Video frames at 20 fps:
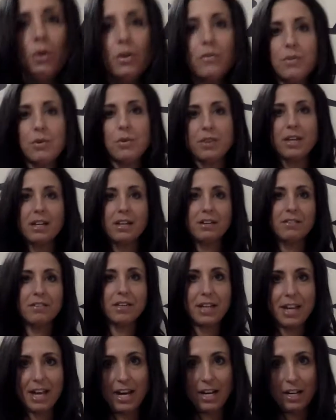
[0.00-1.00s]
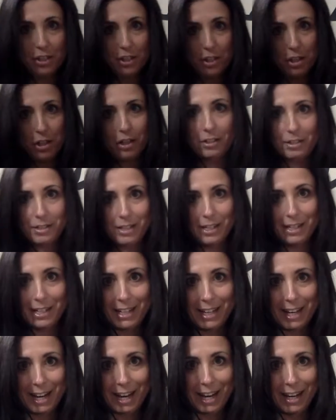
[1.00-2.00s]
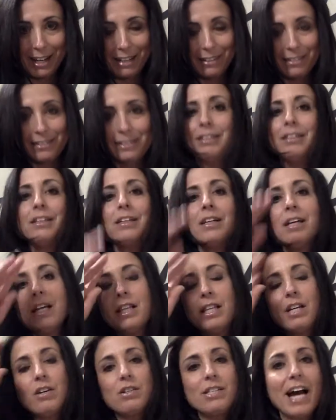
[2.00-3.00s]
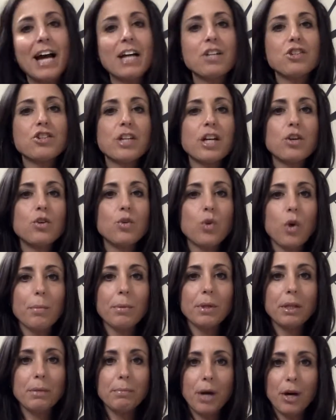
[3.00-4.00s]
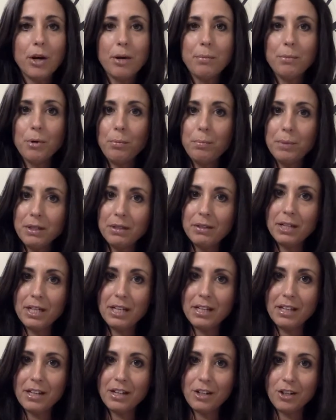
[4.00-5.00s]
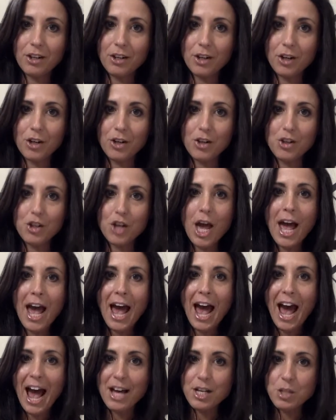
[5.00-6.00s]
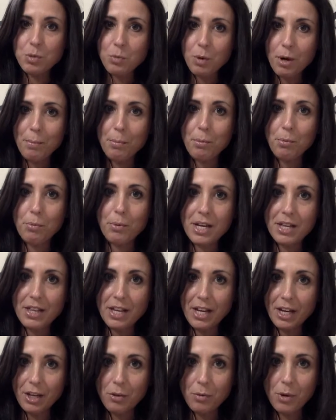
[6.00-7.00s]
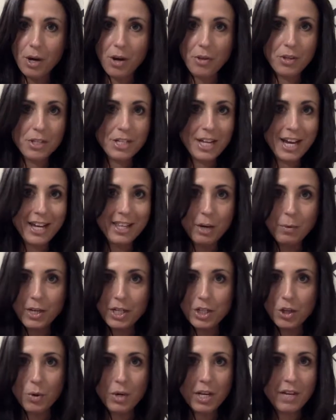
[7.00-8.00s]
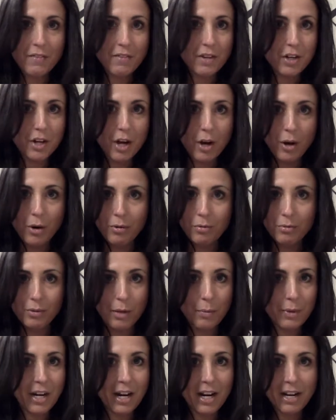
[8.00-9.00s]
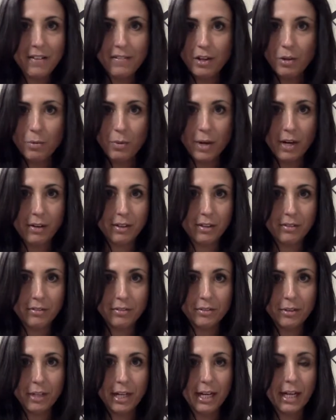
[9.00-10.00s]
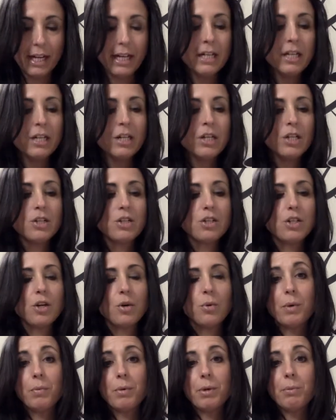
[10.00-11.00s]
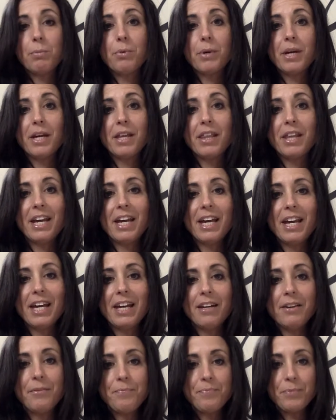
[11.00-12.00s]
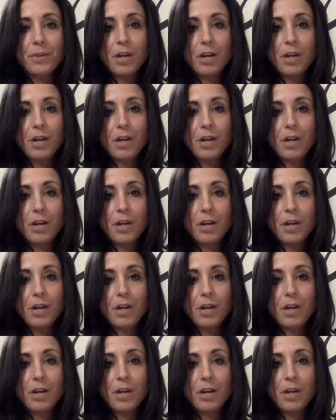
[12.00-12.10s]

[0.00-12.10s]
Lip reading: if you think of the canister as like a can, there's actually a normal amount of mobility that occurs as we're breathing throughout the day that we don't even know, that we're not even aware of, okay? So when we breathe in,